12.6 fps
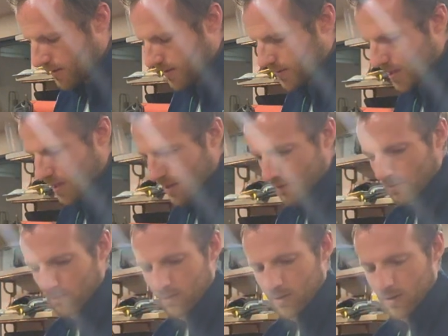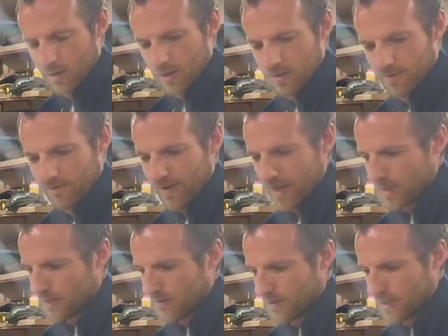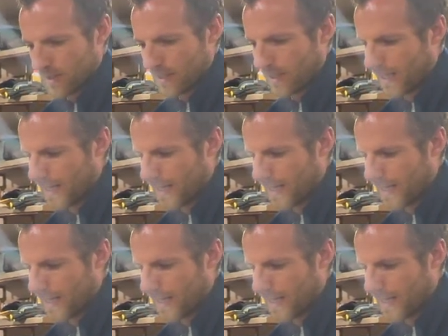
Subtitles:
So this effectively